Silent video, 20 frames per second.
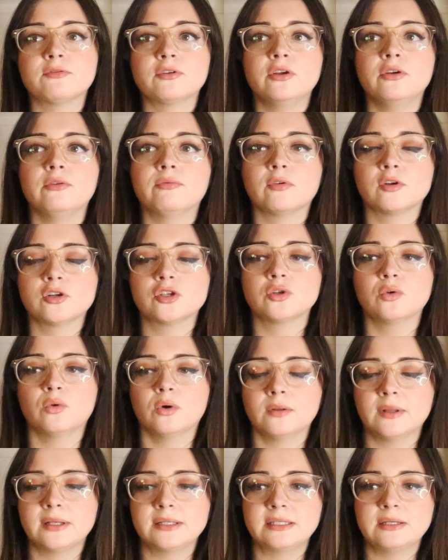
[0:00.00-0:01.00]
for you for
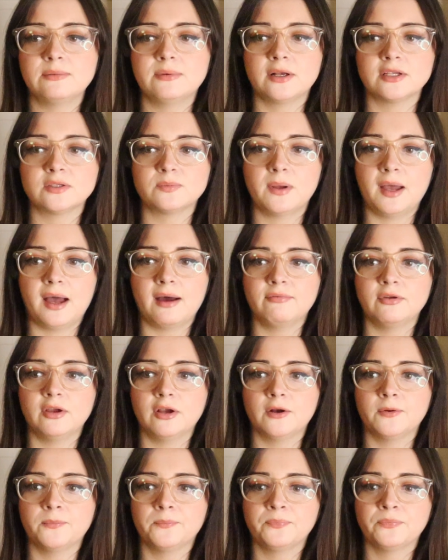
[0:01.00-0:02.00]
sure. Let's see what else we have here.